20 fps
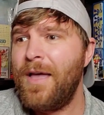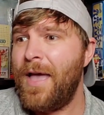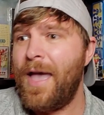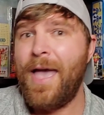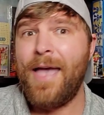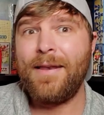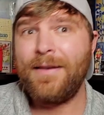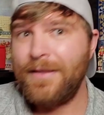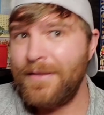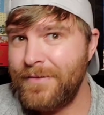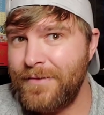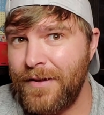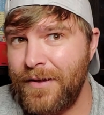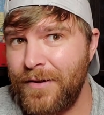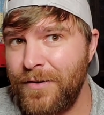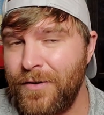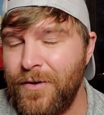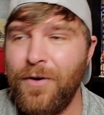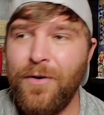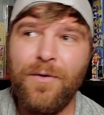at
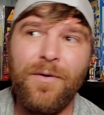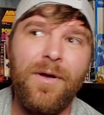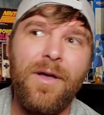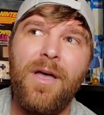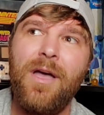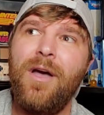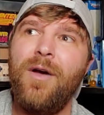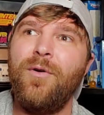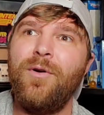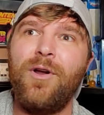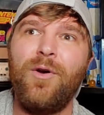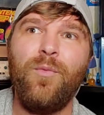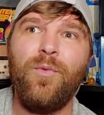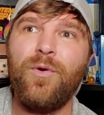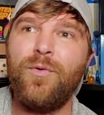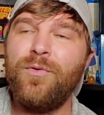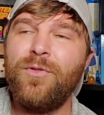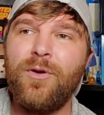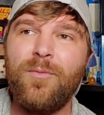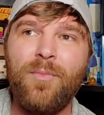Nintendo. We're gonna
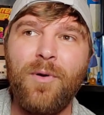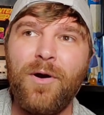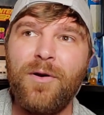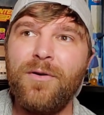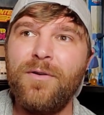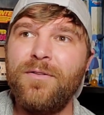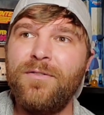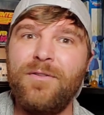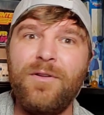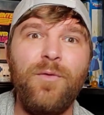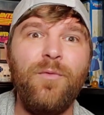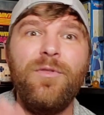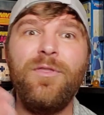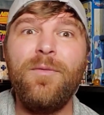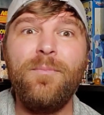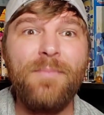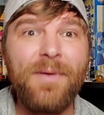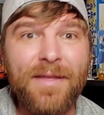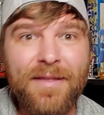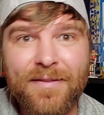work with our partners, with
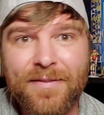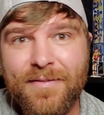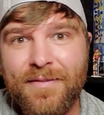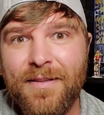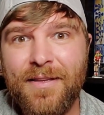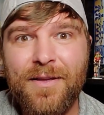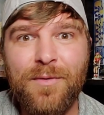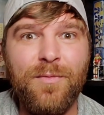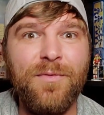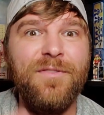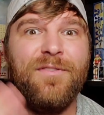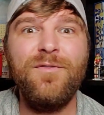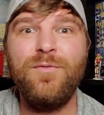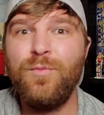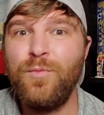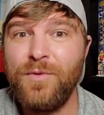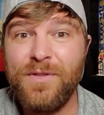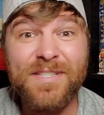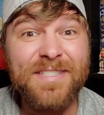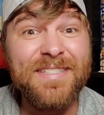the PC,
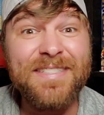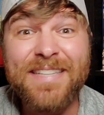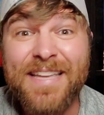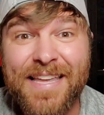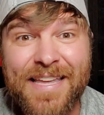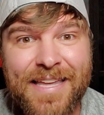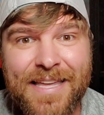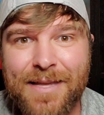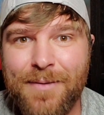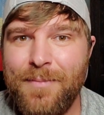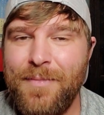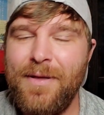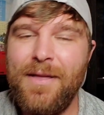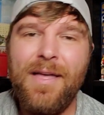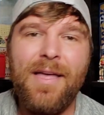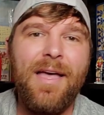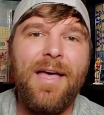with Steam.